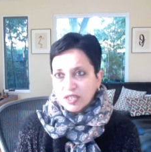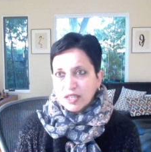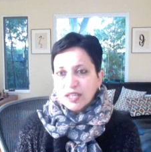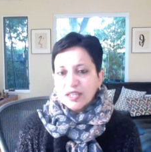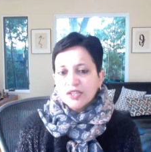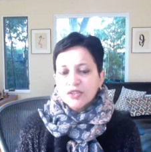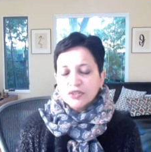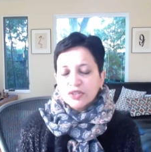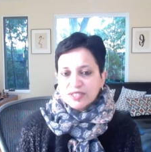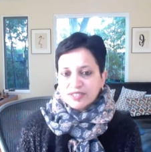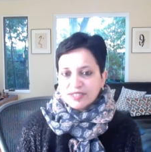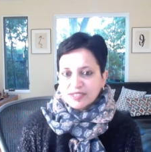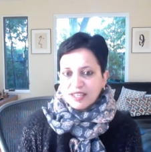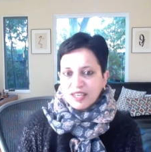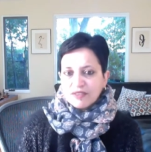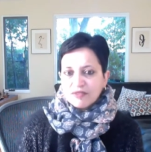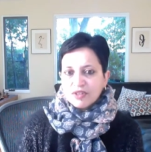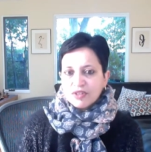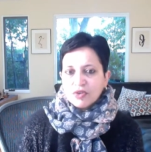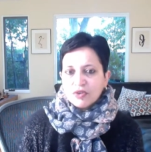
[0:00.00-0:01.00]
You can
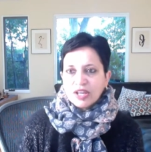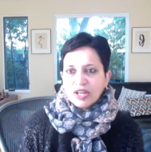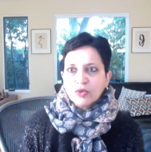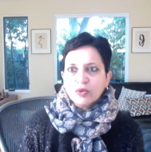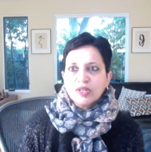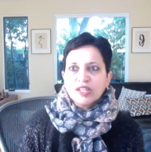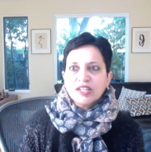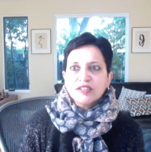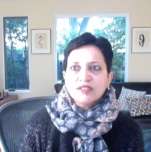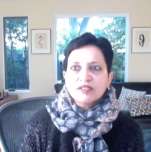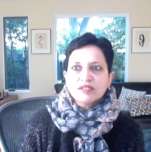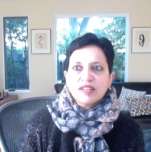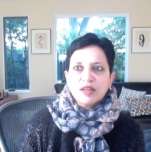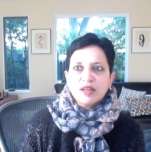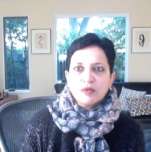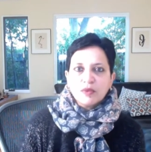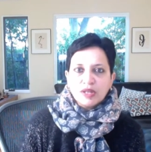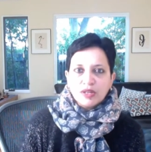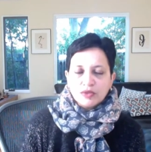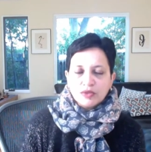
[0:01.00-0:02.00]
save your equity so that
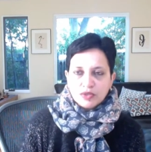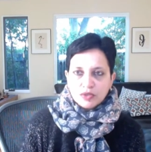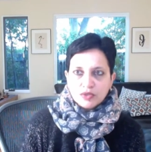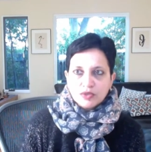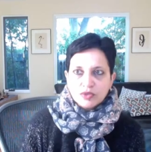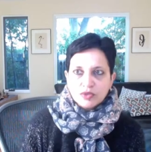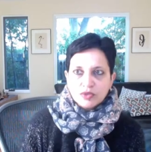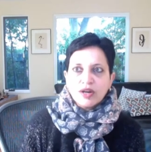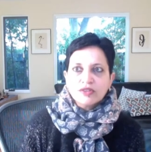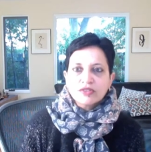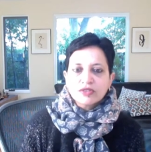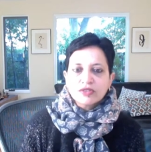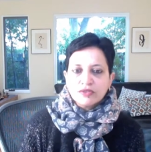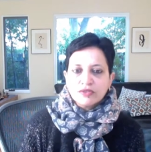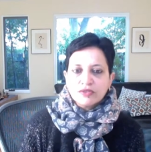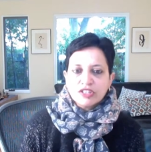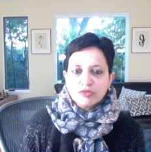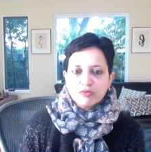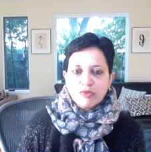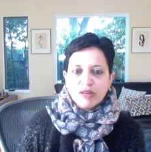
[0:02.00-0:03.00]
when you do go out to
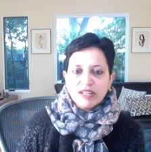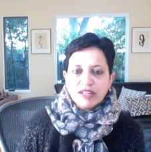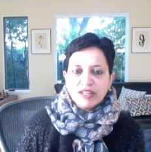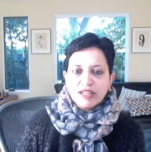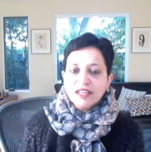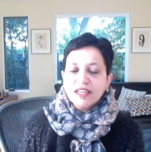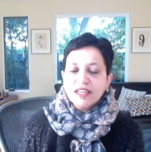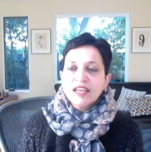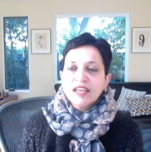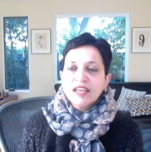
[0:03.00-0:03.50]
raise money,